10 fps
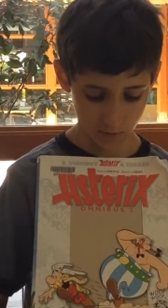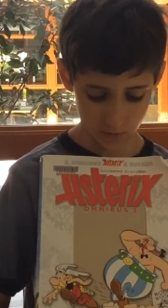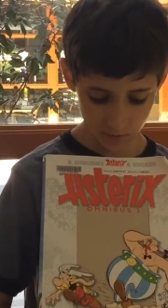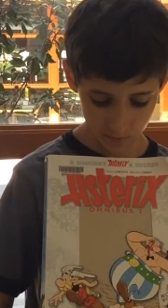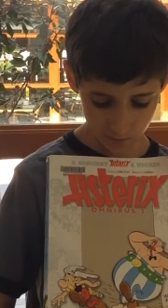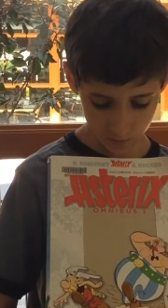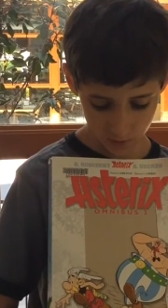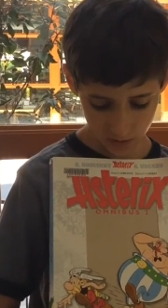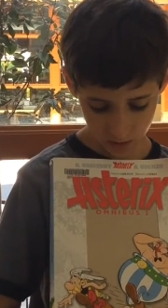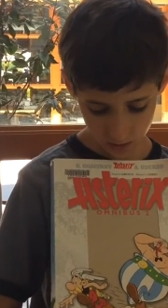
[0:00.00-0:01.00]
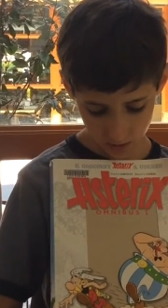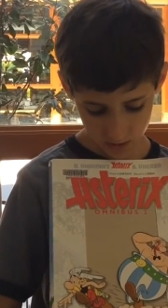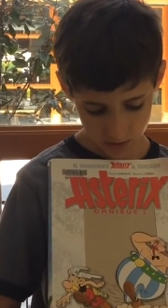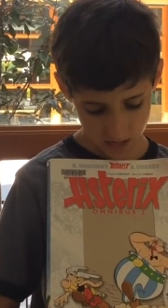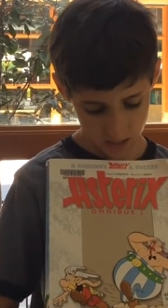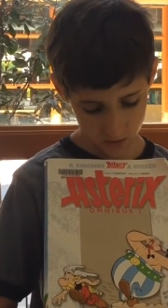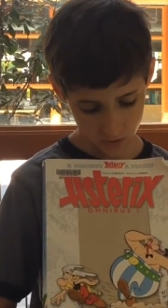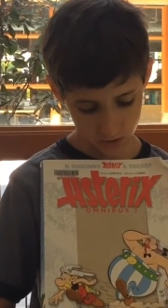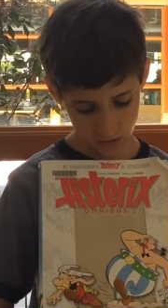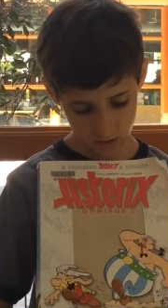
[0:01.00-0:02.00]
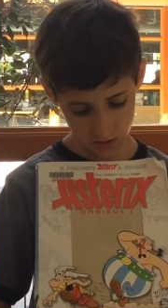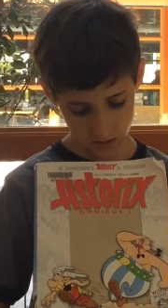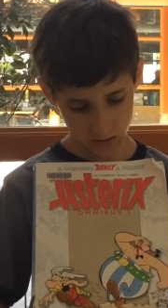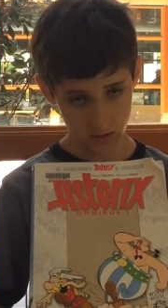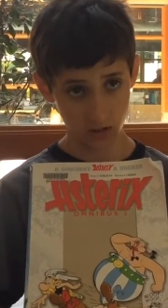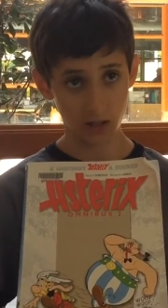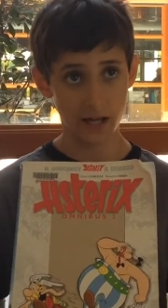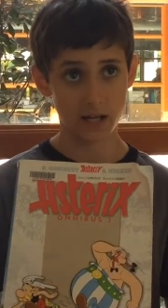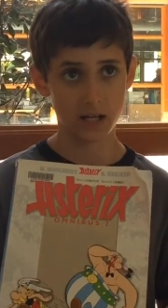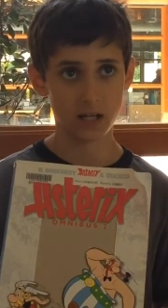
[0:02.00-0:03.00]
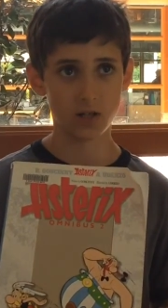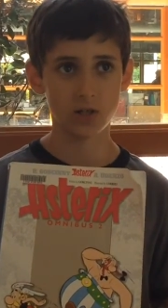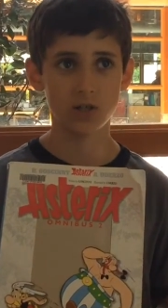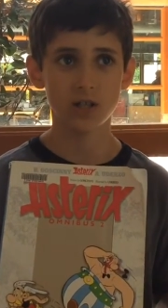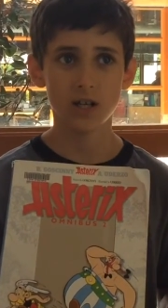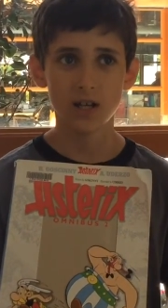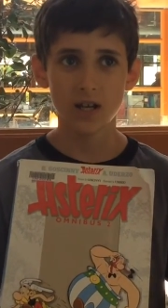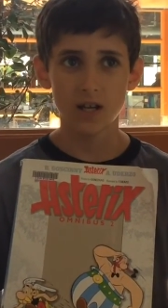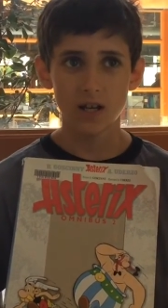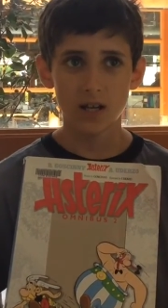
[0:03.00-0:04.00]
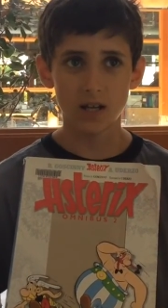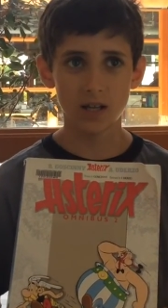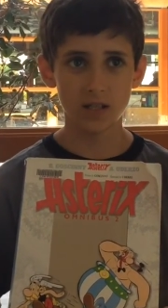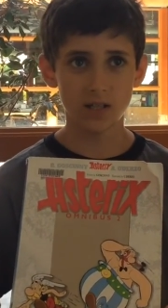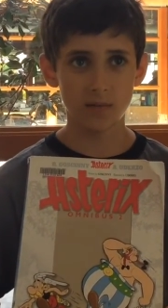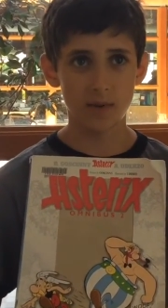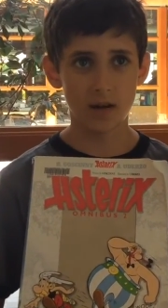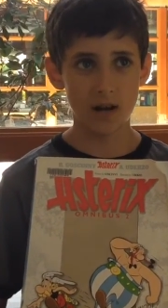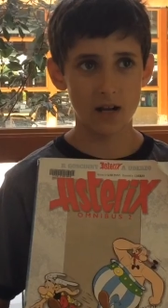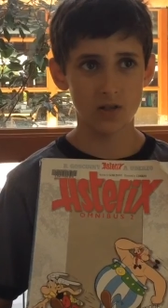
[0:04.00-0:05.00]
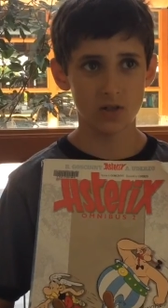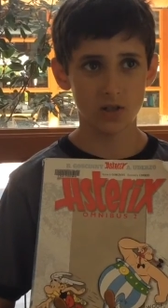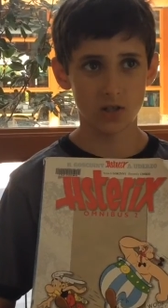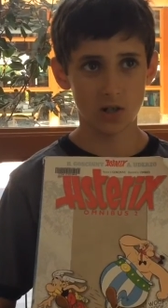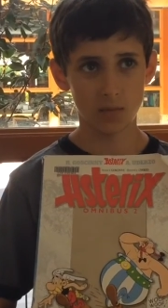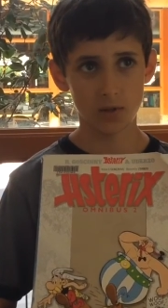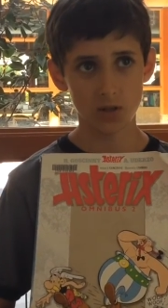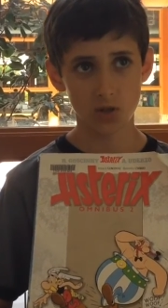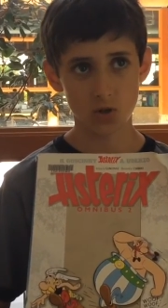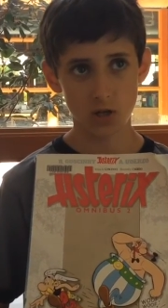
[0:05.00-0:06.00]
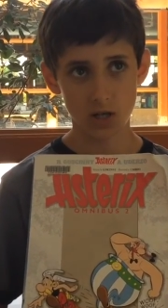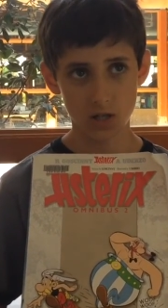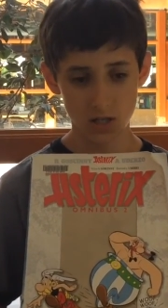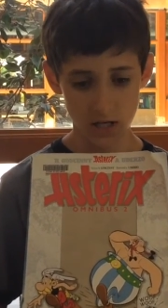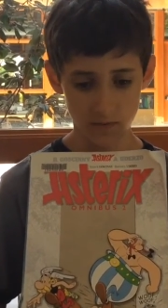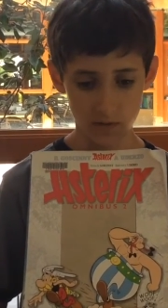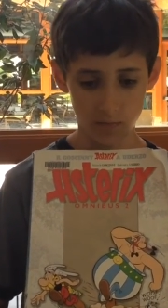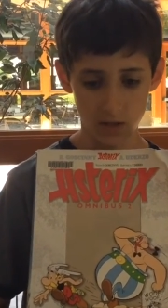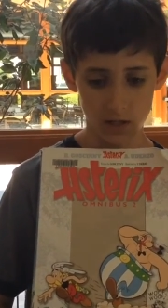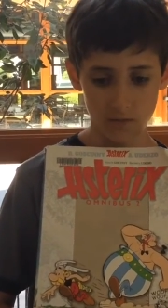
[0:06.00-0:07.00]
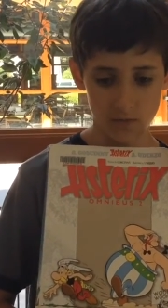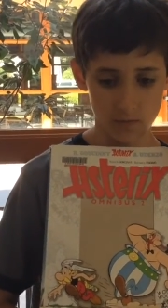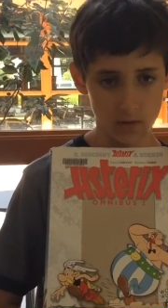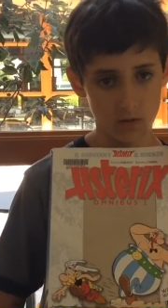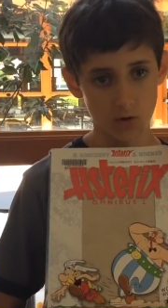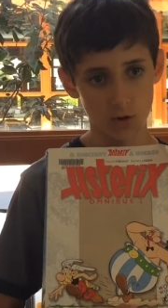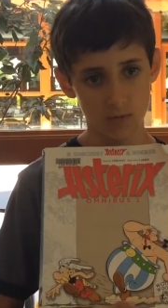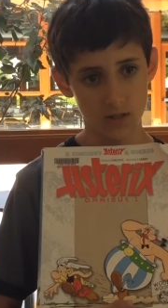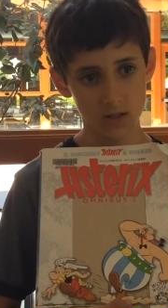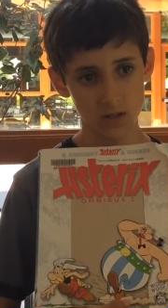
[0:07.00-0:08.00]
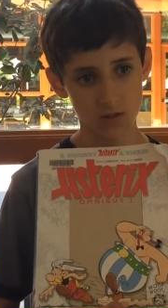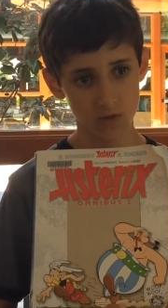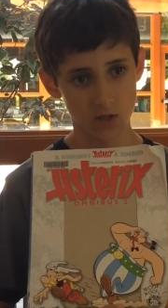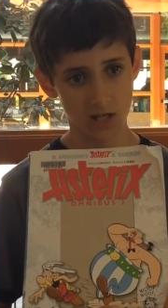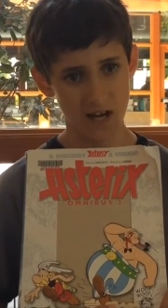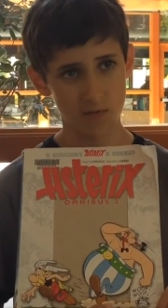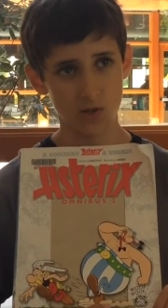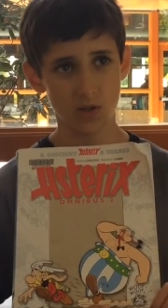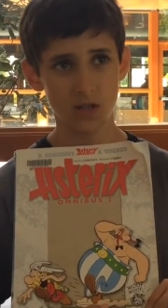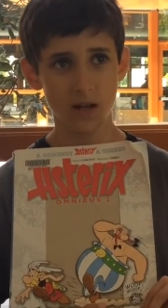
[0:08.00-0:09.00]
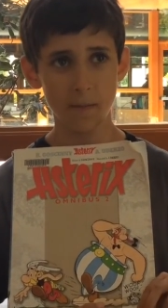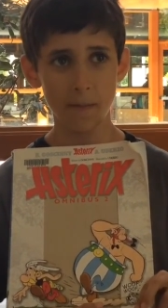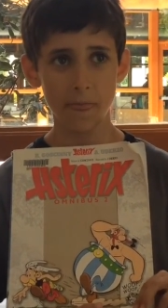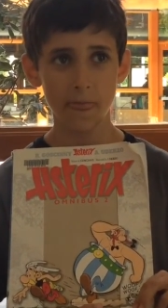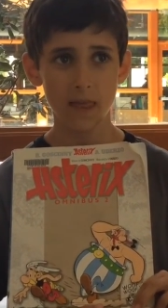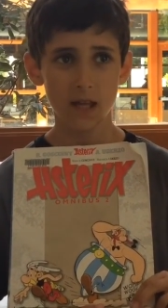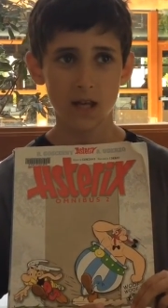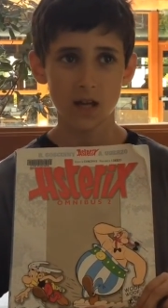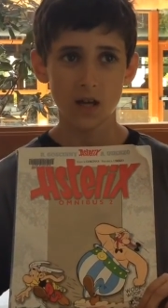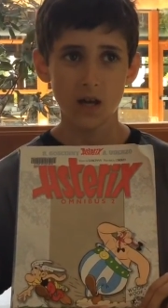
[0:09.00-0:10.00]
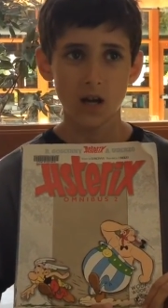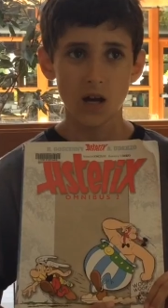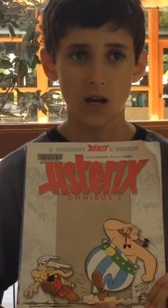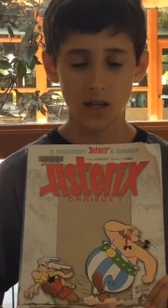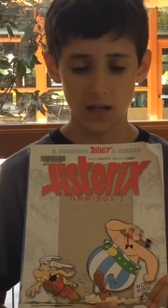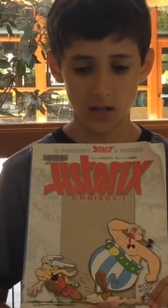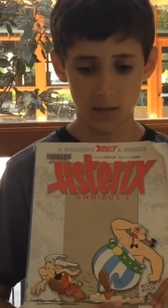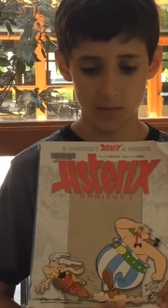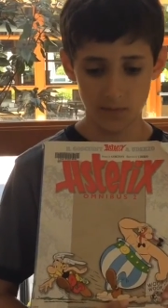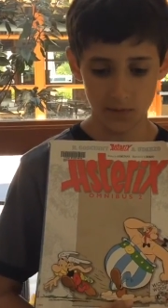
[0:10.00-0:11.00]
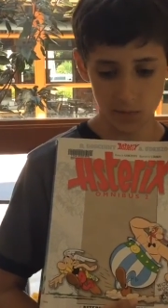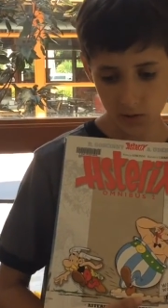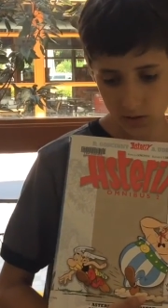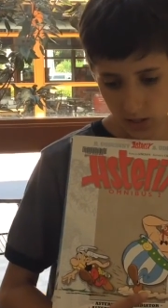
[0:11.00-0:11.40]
book reporting on is Asterix and the Gladiators. It's about Asterix and Obelix trying to save the bard from the Romans, which captured them. And the book